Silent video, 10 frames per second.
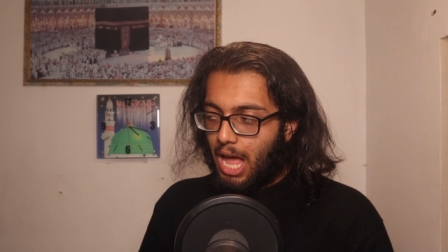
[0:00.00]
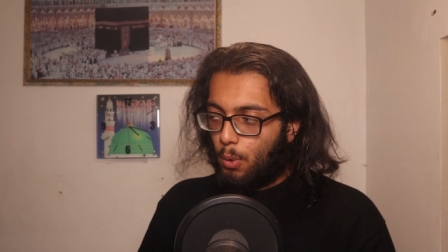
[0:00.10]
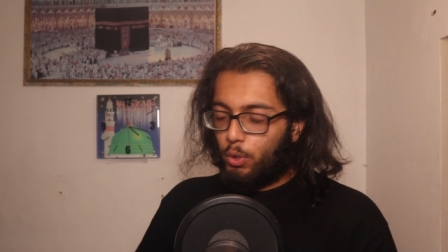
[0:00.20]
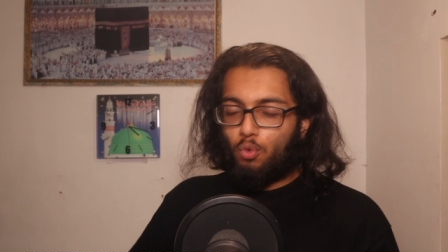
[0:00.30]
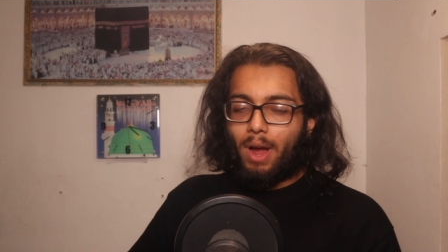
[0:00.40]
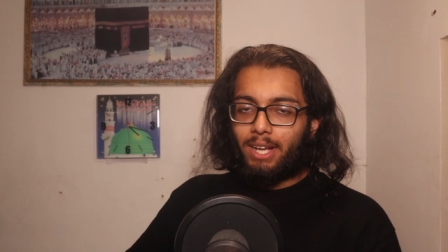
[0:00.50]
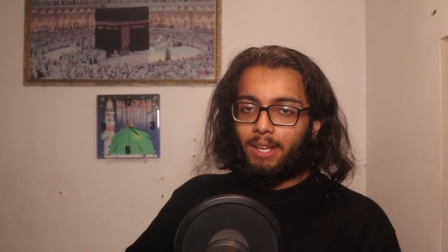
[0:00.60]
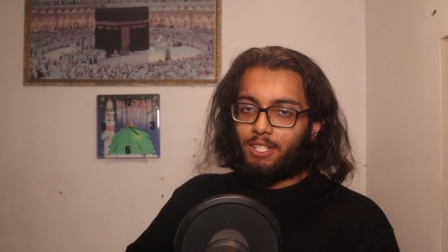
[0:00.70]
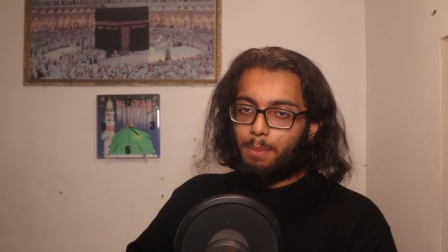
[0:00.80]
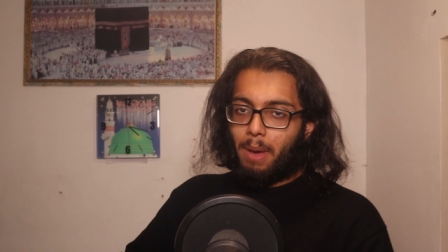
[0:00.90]
And when you
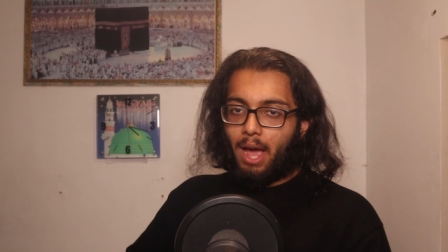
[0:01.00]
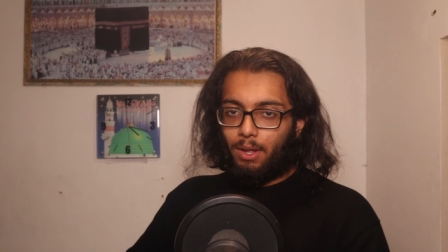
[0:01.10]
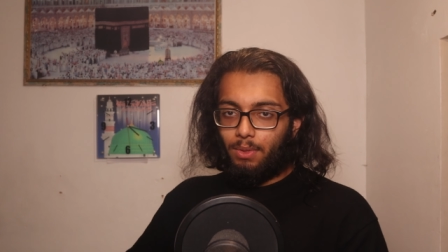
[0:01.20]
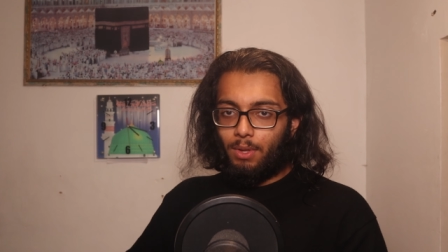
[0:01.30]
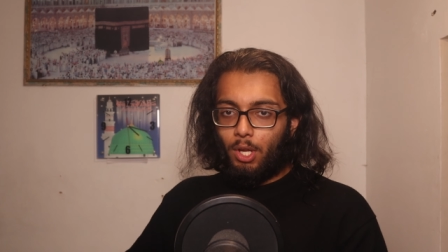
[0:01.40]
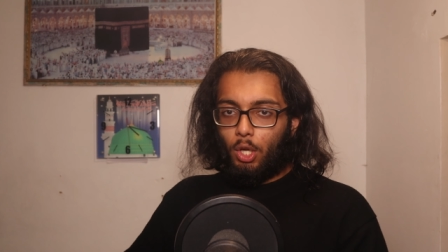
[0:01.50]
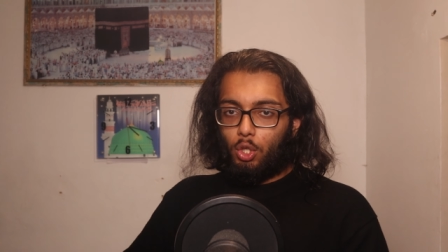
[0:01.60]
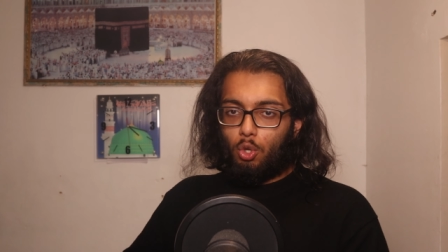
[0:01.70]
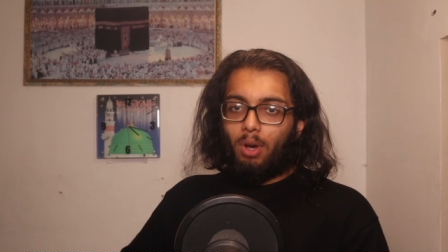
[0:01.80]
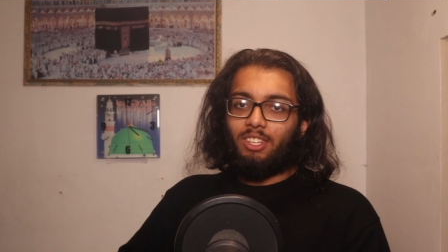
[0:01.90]
recognize the pattern,
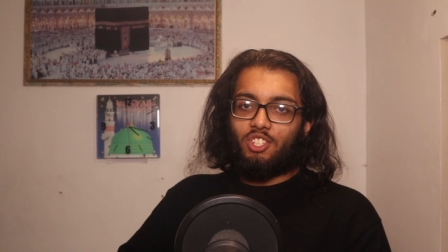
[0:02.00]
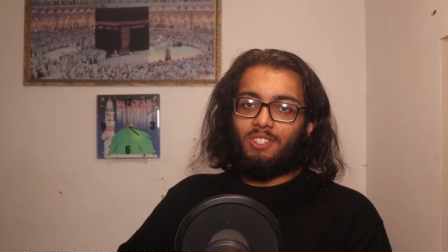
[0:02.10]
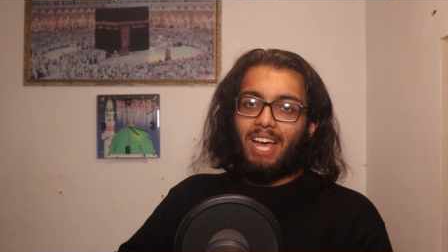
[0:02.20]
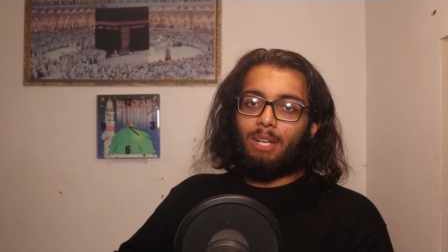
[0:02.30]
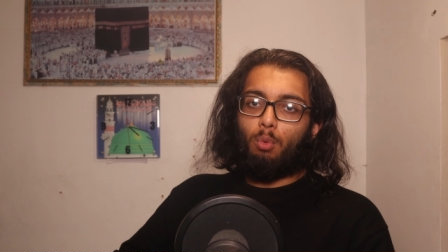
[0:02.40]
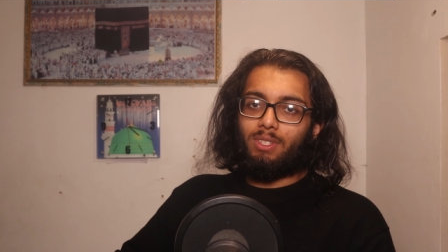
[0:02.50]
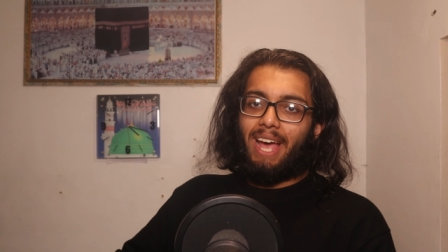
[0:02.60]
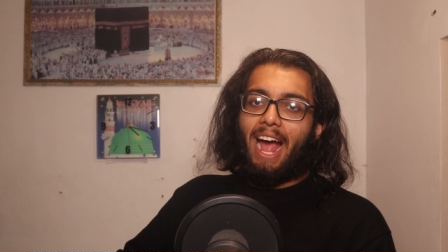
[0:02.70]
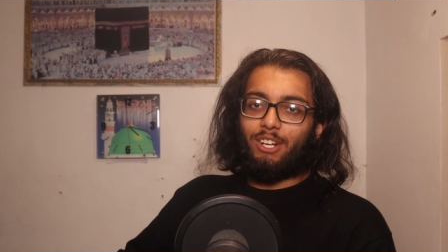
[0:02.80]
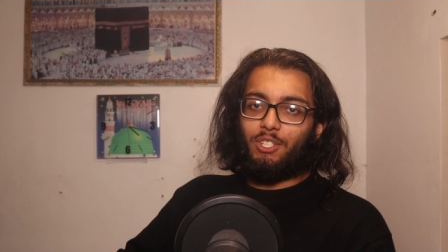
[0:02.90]
you understand what's
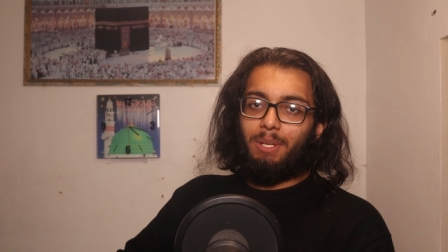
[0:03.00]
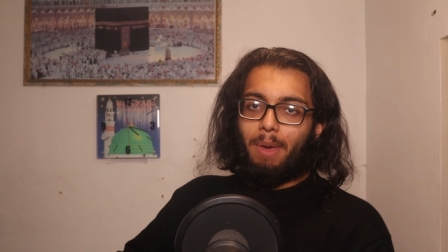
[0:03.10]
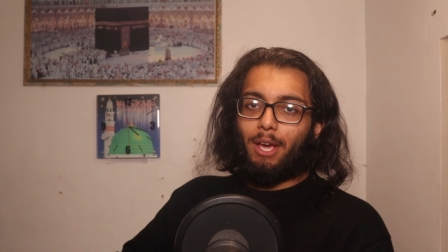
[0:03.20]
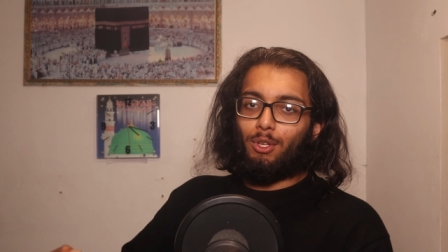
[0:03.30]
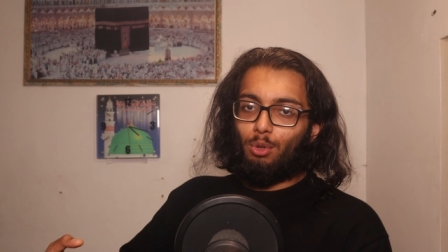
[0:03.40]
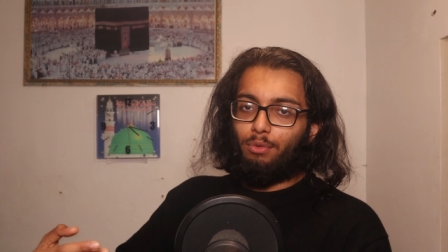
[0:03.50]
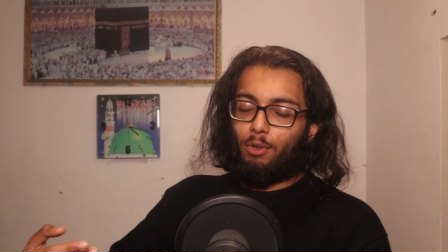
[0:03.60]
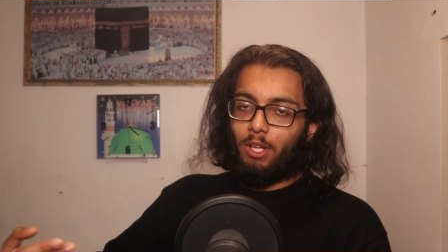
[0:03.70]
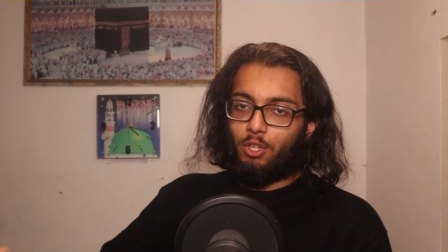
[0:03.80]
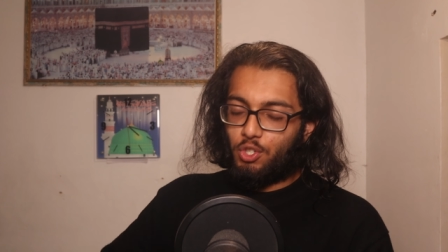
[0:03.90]
actually making you
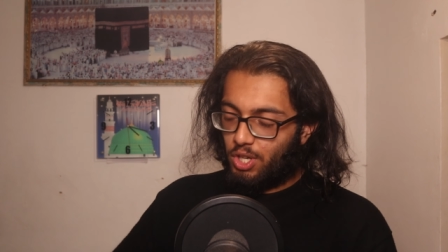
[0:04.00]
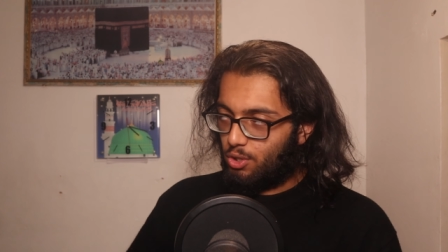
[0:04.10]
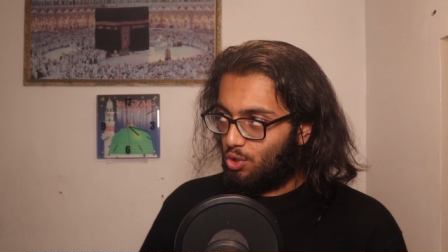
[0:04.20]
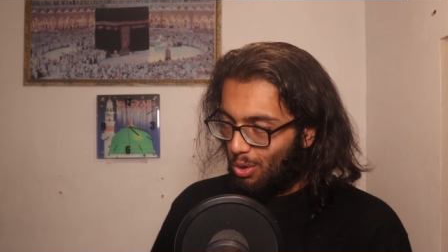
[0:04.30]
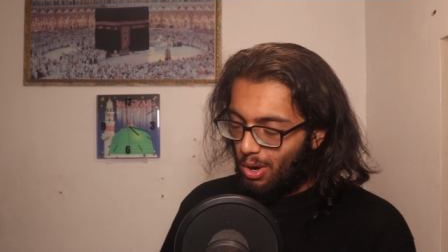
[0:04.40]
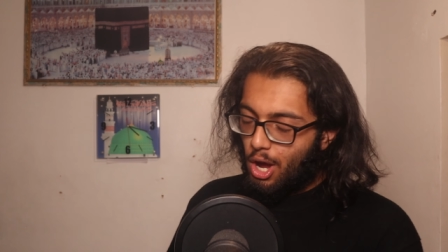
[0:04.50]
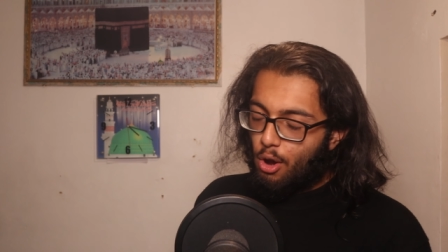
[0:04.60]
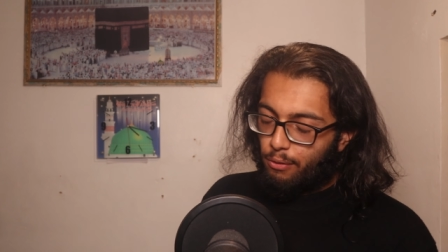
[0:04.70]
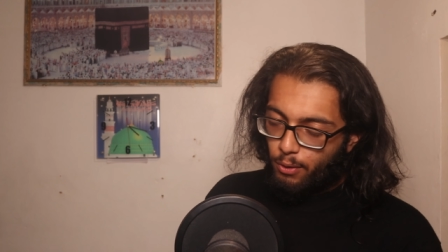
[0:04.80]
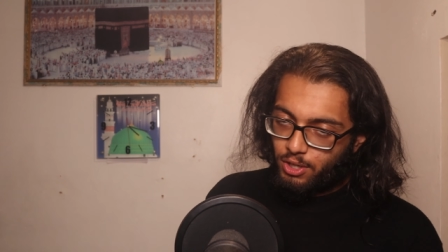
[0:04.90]
feel like shit. So,
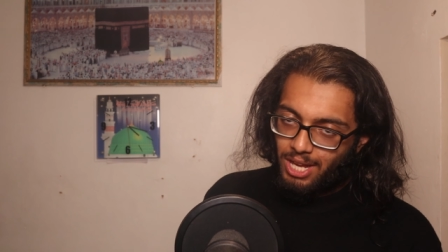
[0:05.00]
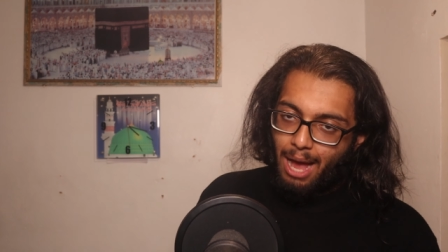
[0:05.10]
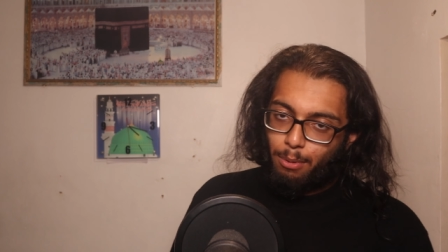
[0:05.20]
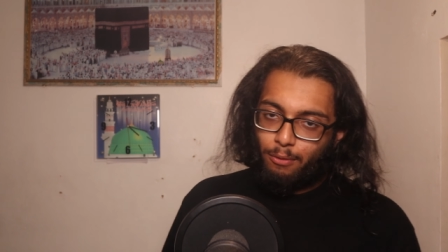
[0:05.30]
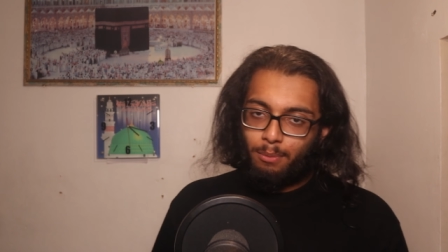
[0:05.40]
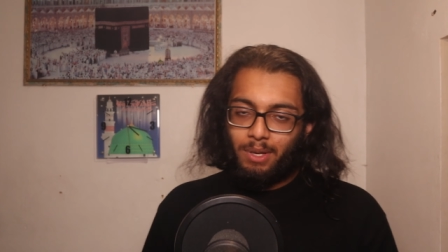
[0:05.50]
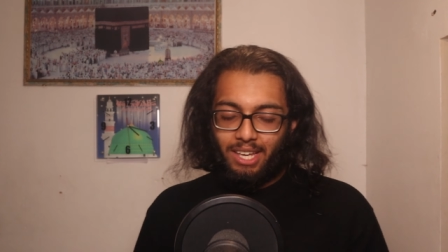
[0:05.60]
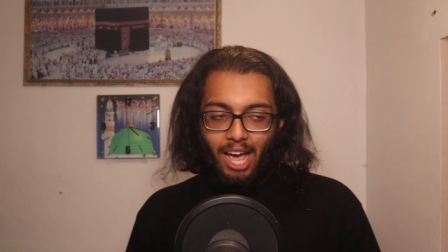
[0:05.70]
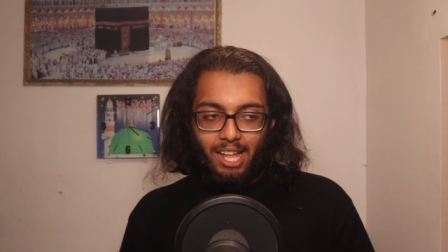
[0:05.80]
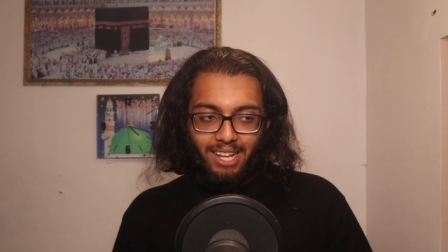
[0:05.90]
for example, for
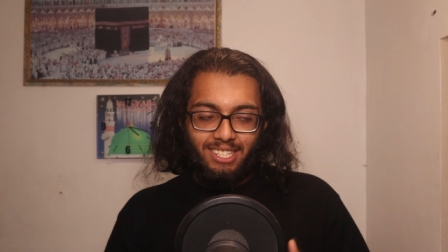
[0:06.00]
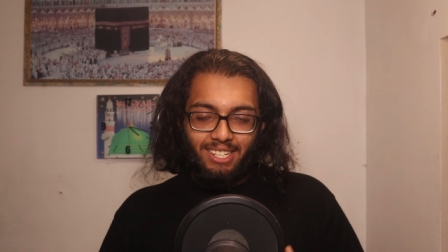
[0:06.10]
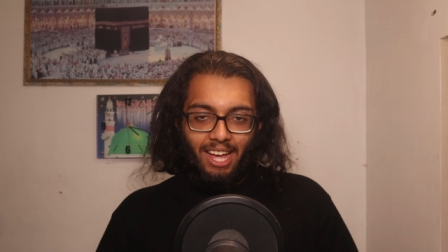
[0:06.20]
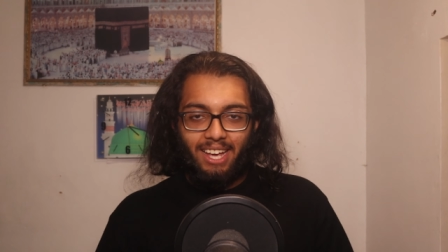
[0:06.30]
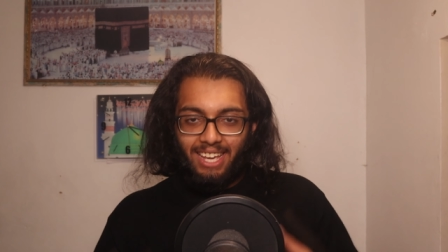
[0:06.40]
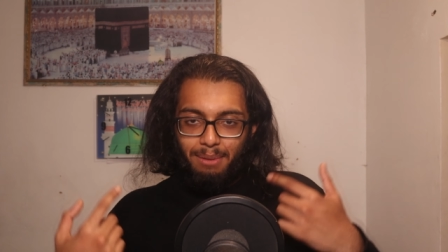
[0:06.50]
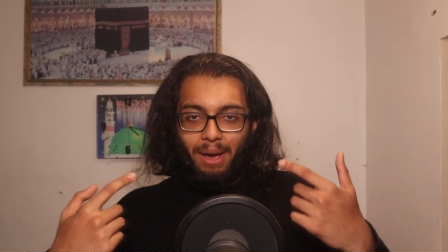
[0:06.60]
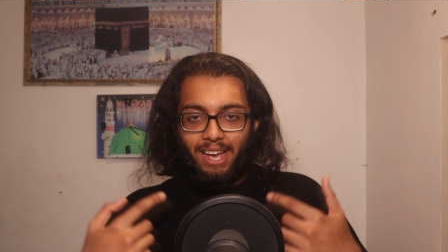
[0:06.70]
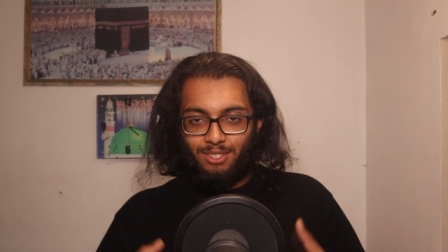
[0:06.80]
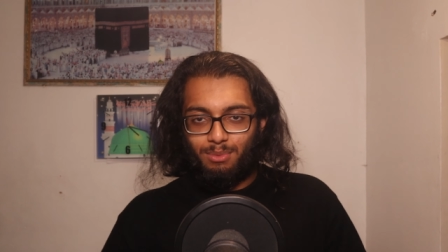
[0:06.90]
me, I like to I get in
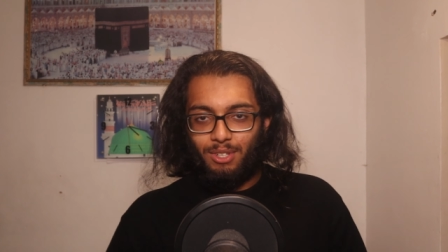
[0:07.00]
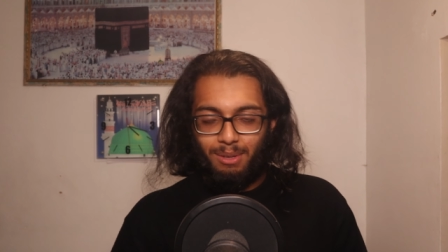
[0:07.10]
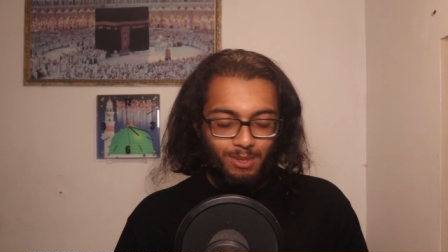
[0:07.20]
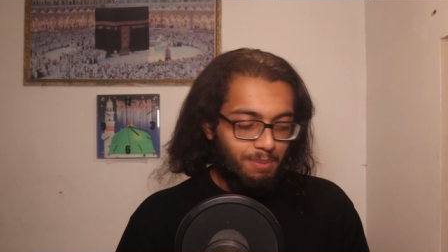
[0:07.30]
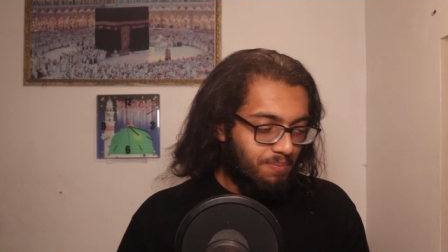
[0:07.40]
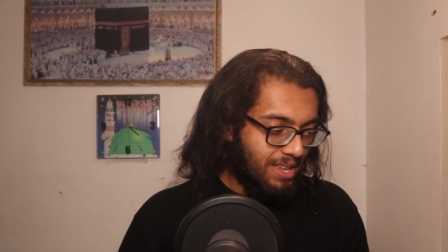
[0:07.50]
my head sometimes,